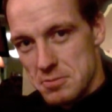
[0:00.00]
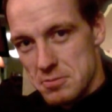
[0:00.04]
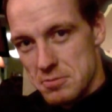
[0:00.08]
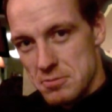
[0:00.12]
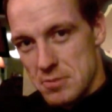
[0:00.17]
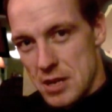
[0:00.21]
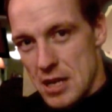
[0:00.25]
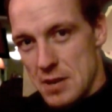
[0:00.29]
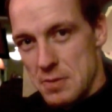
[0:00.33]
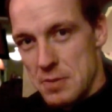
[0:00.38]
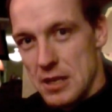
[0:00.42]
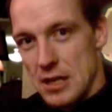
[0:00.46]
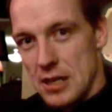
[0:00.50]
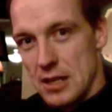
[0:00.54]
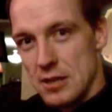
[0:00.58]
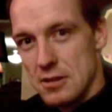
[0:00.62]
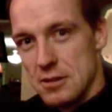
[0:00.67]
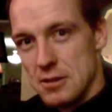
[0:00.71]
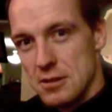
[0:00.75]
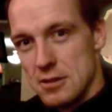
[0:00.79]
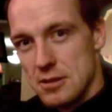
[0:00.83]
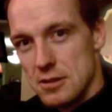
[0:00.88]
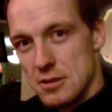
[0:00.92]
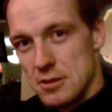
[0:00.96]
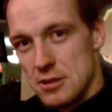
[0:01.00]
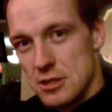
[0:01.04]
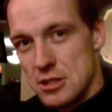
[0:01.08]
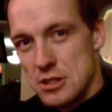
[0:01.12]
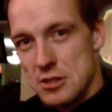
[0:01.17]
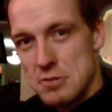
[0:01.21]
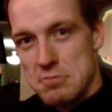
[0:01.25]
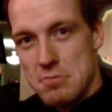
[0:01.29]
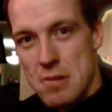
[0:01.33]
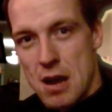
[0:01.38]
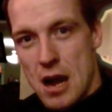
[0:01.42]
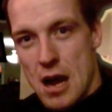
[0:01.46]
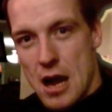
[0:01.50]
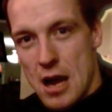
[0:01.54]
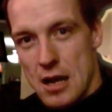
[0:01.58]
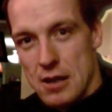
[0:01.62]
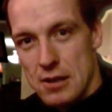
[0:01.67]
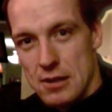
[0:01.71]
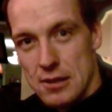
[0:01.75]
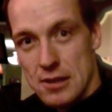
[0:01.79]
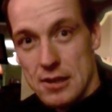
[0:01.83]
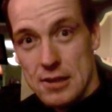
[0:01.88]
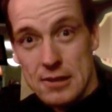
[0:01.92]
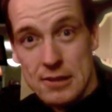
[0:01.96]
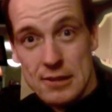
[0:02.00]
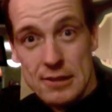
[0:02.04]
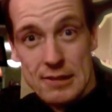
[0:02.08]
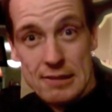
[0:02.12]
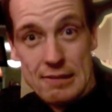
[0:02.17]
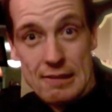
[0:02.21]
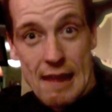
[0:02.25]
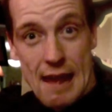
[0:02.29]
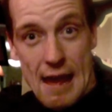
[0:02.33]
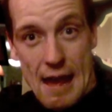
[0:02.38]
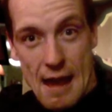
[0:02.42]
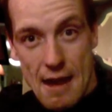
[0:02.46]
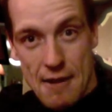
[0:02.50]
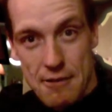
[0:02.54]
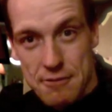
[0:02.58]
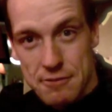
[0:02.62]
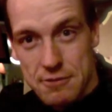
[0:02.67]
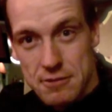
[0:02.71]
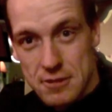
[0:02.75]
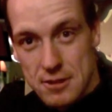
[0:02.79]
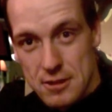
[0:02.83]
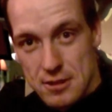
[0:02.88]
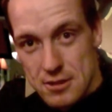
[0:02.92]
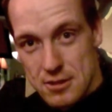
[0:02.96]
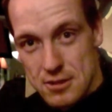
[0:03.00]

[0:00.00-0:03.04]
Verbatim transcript: maybe smile, laugh.